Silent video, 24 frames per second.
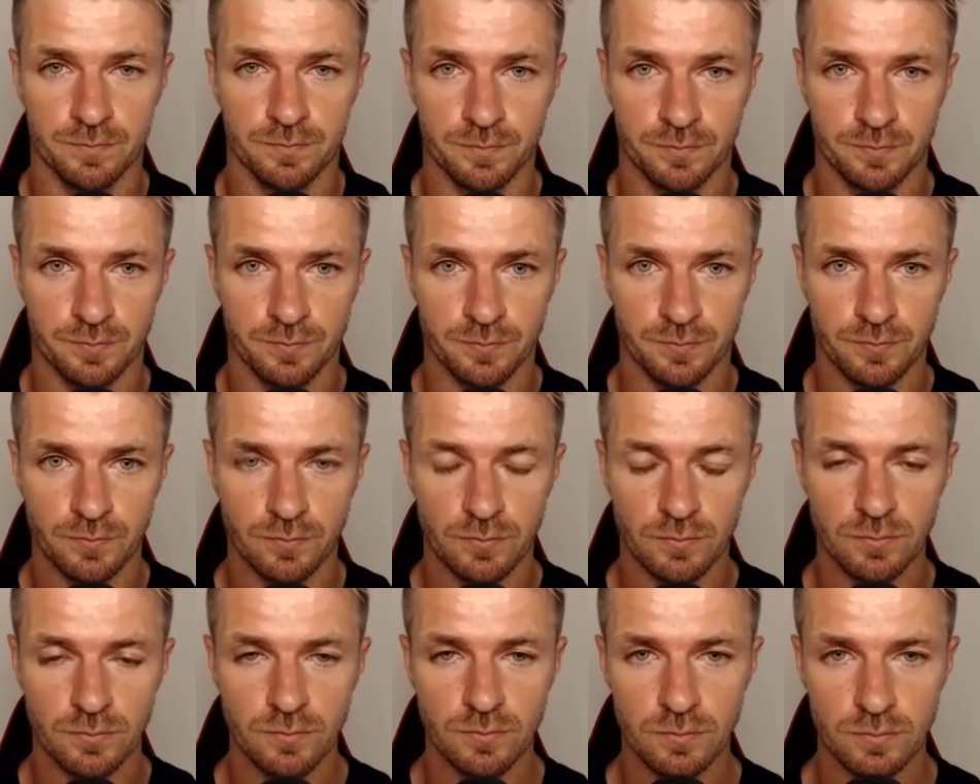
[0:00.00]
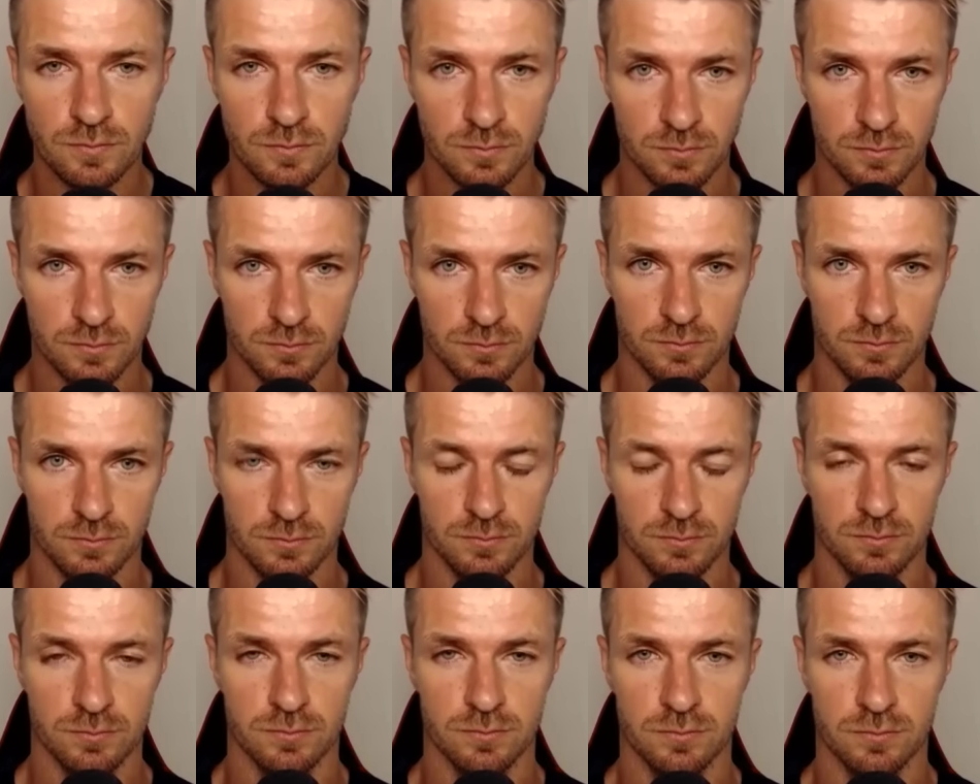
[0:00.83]

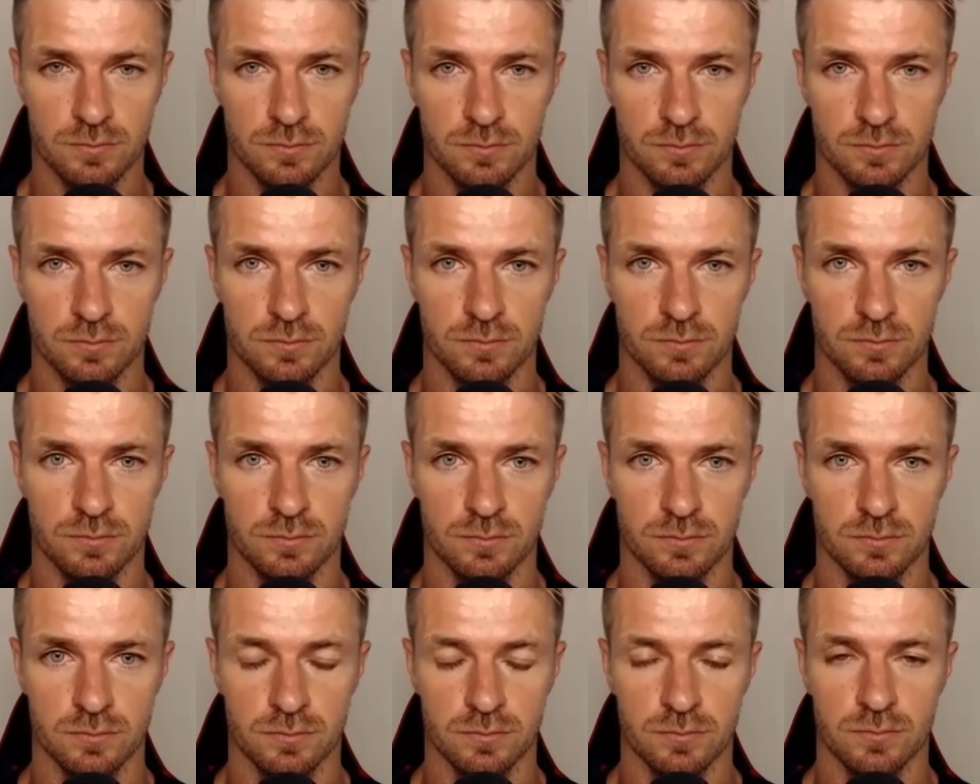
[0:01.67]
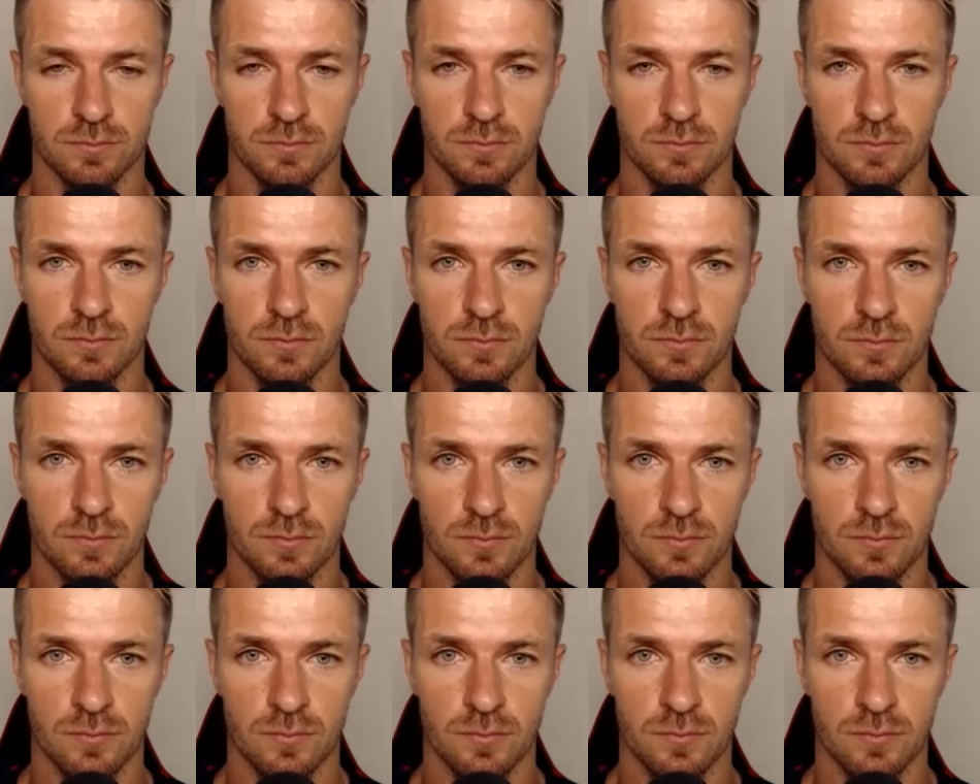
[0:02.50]
(silent)